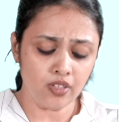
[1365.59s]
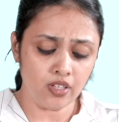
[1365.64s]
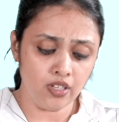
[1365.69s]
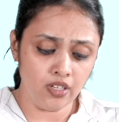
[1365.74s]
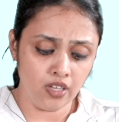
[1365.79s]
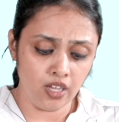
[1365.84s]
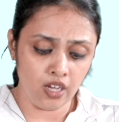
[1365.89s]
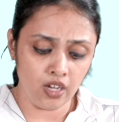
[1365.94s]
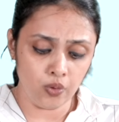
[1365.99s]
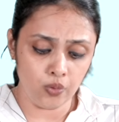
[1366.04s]

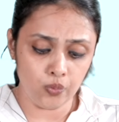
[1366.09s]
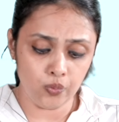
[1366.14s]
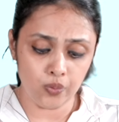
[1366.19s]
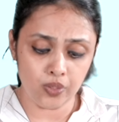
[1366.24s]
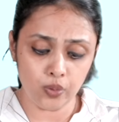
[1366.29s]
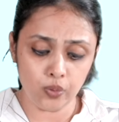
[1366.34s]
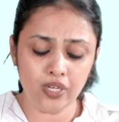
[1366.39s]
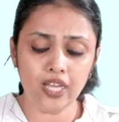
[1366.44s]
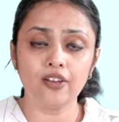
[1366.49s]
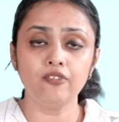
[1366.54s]
Now we
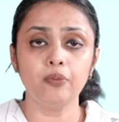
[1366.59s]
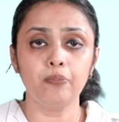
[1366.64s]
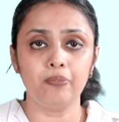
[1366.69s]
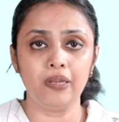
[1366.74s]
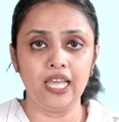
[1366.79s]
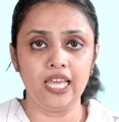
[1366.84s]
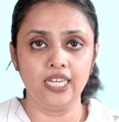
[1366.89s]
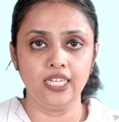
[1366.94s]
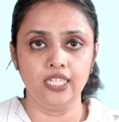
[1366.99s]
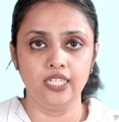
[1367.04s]
don't have a
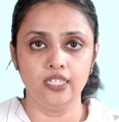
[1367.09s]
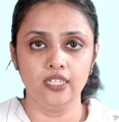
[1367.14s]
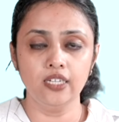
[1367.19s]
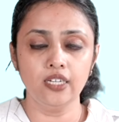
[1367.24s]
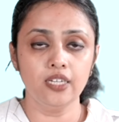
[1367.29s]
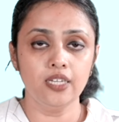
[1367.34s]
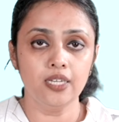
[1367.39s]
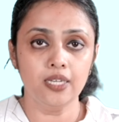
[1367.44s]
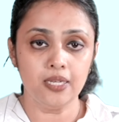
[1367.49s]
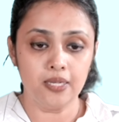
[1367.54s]
plan
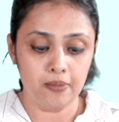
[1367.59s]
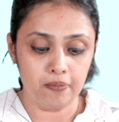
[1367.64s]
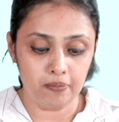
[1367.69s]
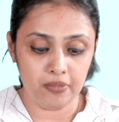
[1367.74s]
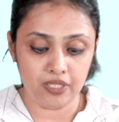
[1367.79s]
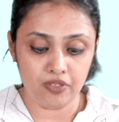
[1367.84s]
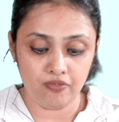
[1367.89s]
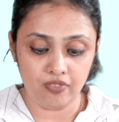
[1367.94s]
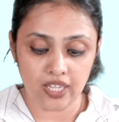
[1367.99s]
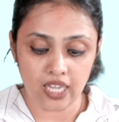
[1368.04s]
here,
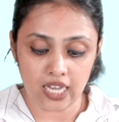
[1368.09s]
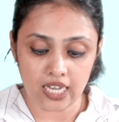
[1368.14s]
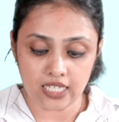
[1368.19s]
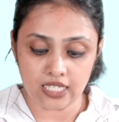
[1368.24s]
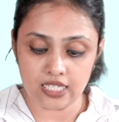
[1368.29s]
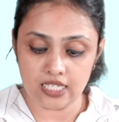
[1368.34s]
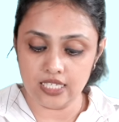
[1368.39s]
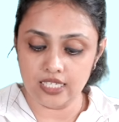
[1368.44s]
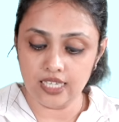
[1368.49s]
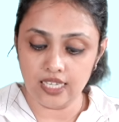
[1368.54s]
but we
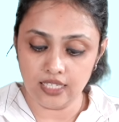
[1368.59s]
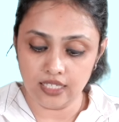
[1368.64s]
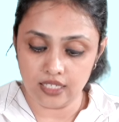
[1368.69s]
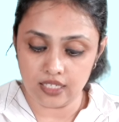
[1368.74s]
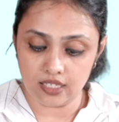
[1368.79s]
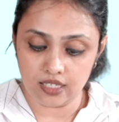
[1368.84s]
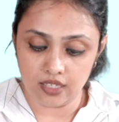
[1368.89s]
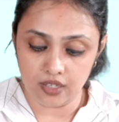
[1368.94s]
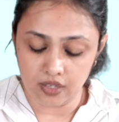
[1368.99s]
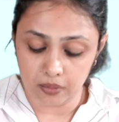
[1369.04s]

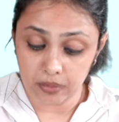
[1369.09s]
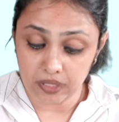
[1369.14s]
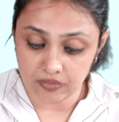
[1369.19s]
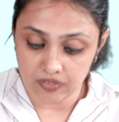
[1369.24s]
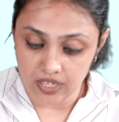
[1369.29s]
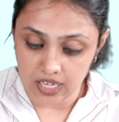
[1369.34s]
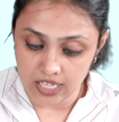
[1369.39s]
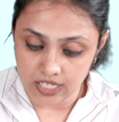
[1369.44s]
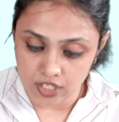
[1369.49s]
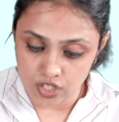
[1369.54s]

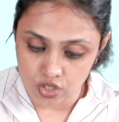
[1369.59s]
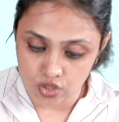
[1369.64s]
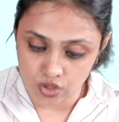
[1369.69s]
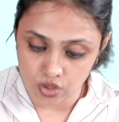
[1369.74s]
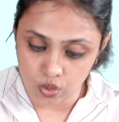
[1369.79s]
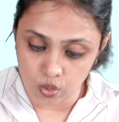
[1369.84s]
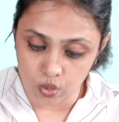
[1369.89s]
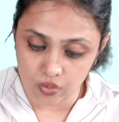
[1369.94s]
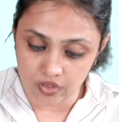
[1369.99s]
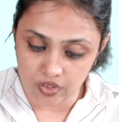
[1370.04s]

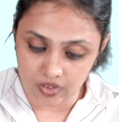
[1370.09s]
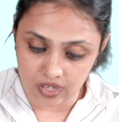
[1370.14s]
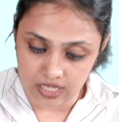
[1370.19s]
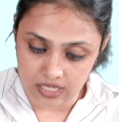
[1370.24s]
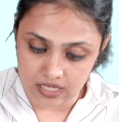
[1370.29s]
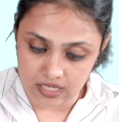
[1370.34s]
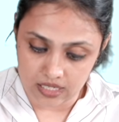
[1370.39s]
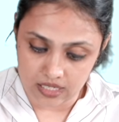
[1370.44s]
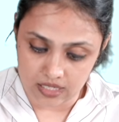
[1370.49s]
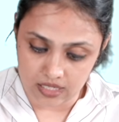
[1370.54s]
understood who the
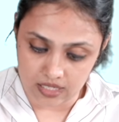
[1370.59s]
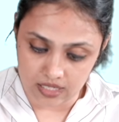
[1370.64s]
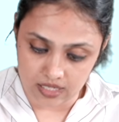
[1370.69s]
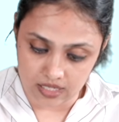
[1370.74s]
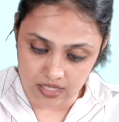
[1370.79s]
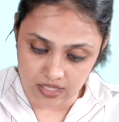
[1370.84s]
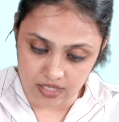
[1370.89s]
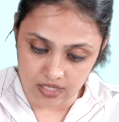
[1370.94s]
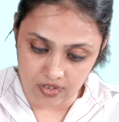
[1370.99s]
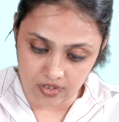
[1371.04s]
reader is. This
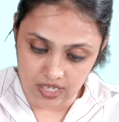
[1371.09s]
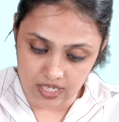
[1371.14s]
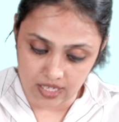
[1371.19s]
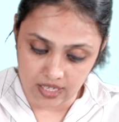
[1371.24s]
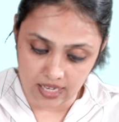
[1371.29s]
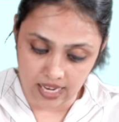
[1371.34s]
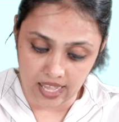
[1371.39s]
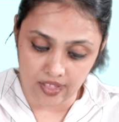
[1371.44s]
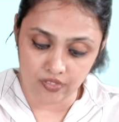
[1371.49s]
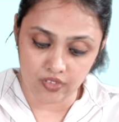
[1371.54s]
is the
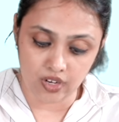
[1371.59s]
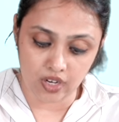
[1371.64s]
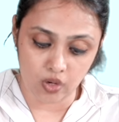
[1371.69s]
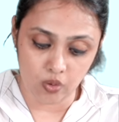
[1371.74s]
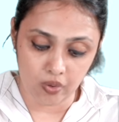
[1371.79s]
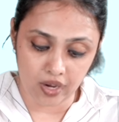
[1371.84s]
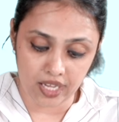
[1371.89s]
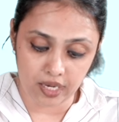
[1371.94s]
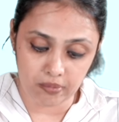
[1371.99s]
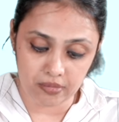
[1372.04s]
reader, and the
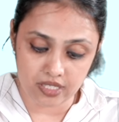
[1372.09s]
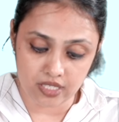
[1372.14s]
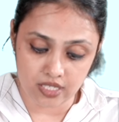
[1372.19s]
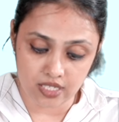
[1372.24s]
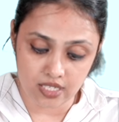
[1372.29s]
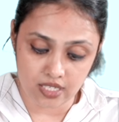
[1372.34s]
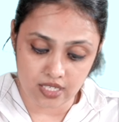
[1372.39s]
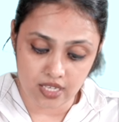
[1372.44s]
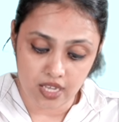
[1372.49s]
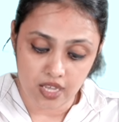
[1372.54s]
requirement
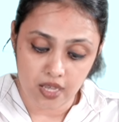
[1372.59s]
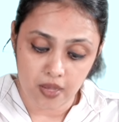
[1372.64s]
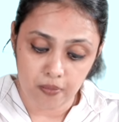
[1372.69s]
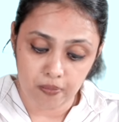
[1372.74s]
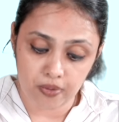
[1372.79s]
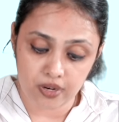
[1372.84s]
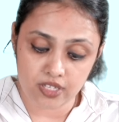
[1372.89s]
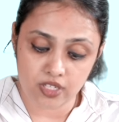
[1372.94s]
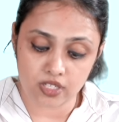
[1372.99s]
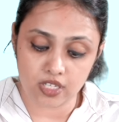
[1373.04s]
is
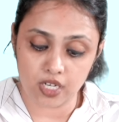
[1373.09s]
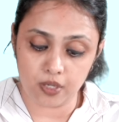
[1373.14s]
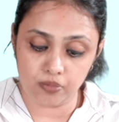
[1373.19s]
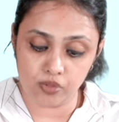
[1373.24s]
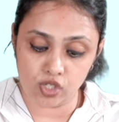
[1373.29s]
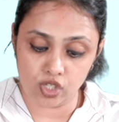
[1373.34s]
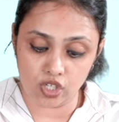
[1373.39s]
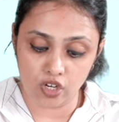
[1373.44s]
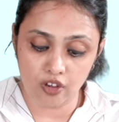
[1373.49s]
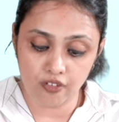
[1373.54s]

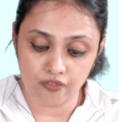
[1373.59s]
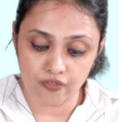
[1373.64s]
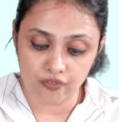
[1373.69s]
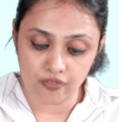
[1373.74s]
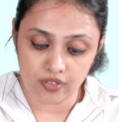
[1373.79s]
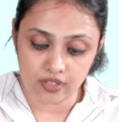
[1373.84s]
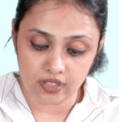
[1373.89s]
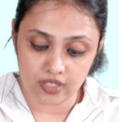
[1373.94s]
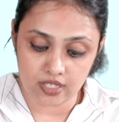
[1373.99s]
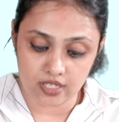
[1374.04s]
prescription of,
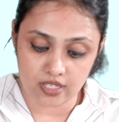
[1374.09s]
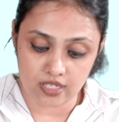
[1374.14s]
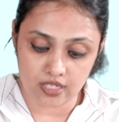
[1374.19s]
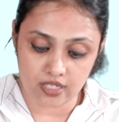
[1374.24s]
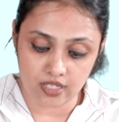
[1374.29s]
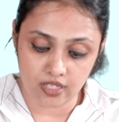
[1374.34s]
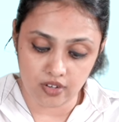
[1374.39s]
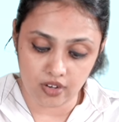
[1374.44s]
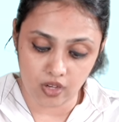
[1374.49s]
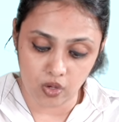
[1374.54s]
this
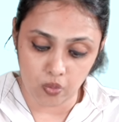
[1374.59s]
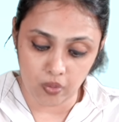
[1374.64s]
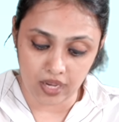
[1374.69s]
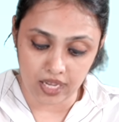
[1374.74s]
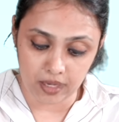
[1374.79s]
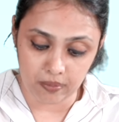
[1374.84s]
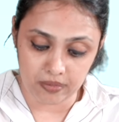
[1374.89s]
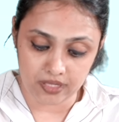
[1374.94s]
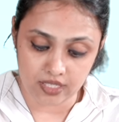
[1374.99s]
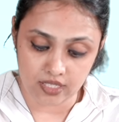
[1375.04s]
is the
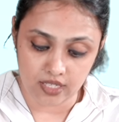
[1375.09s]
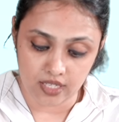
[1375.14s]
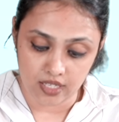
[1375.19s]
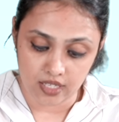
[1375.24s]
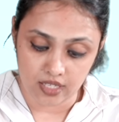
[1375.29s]
requirement.